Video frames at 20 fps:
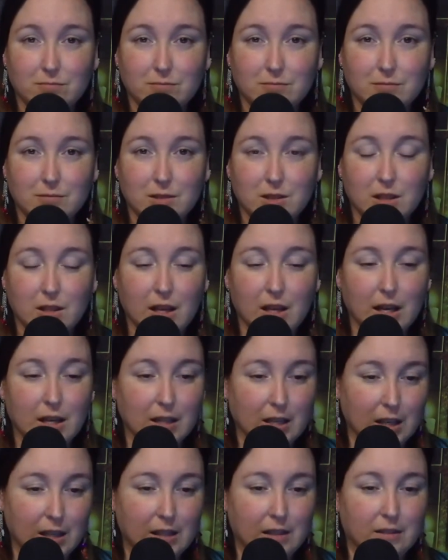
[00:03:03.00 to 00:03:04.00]
to that
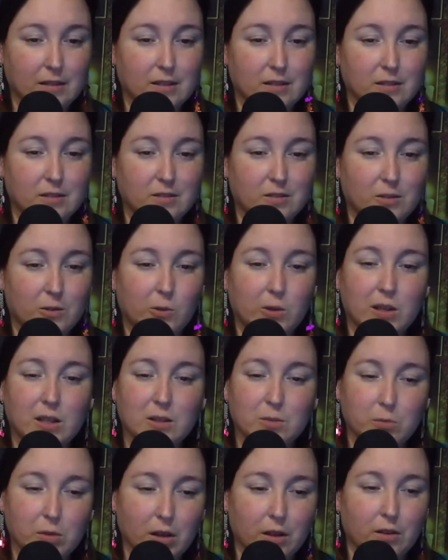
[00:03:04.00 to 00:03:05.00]
night when his
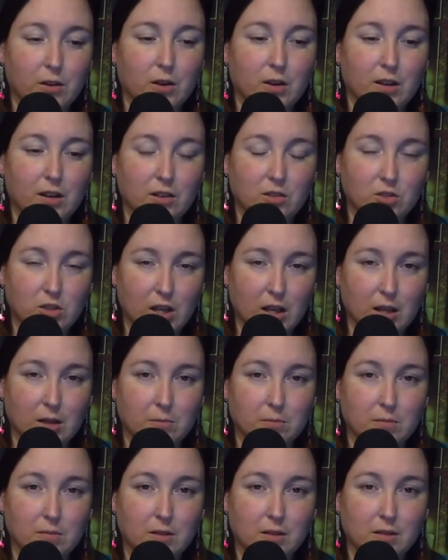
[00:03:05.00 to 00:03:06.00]
brother
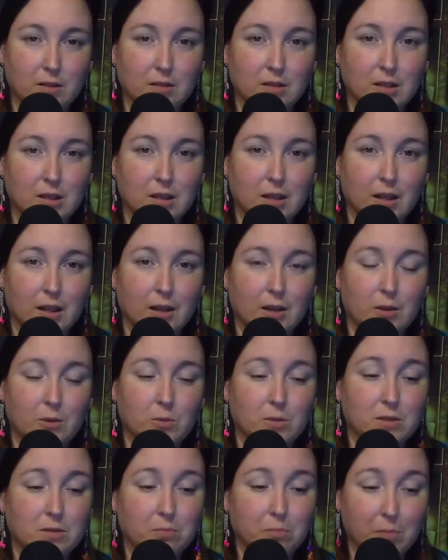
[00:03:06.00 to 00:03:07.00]
James
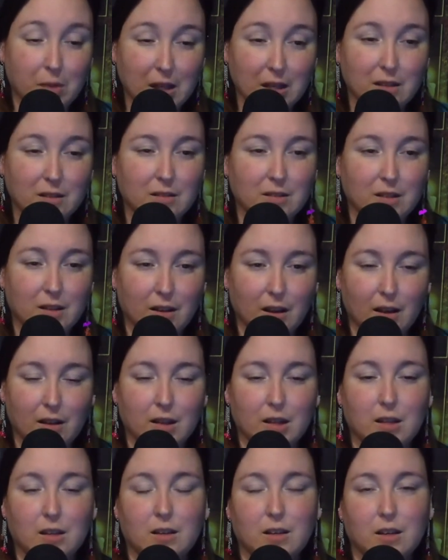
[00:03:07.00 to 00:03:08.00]
was beaten to death
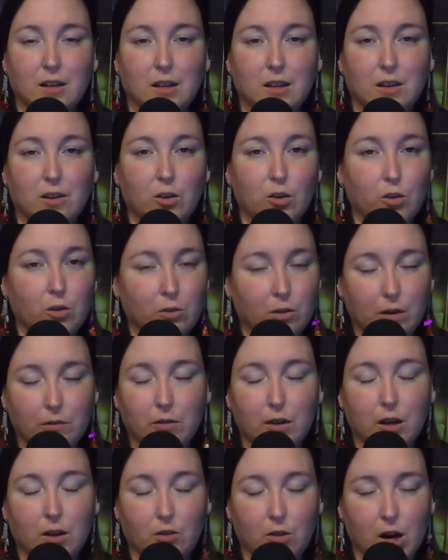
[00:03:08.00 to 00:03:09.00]
in a
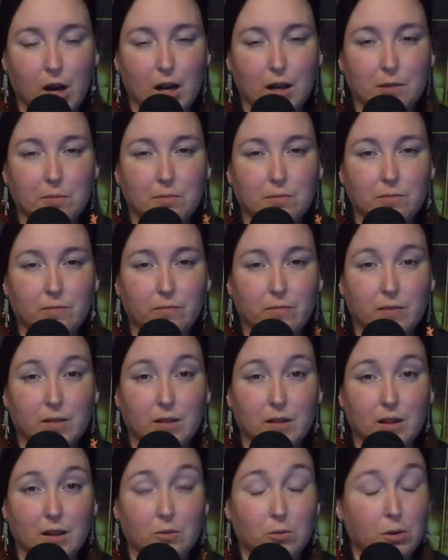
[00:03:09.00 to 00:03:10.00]
horrific crime
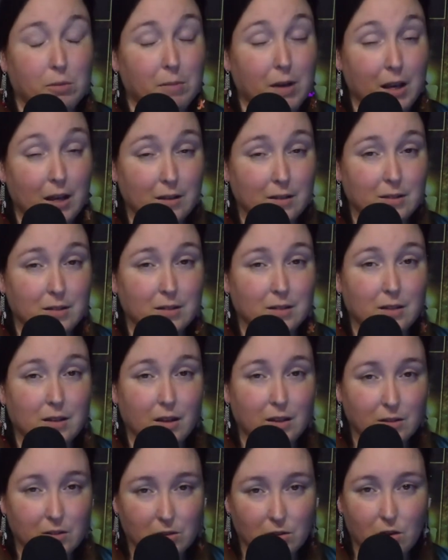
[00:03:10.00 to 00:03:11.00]
that remains
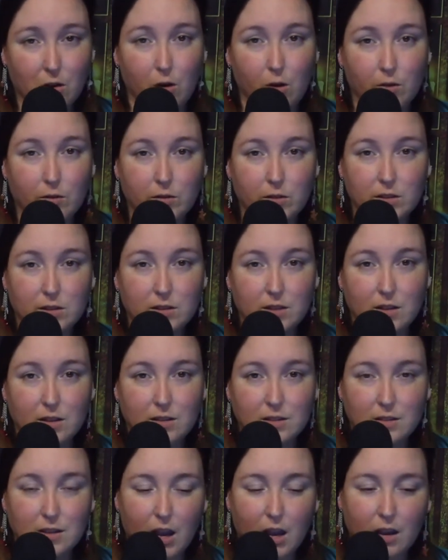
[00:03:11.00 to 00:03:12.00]
unsolved to
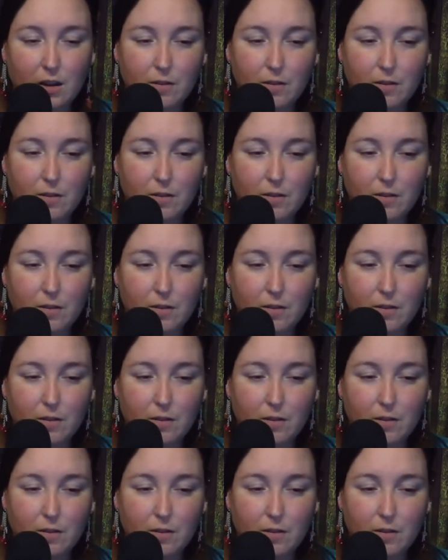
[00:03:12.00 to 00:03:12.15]
this day.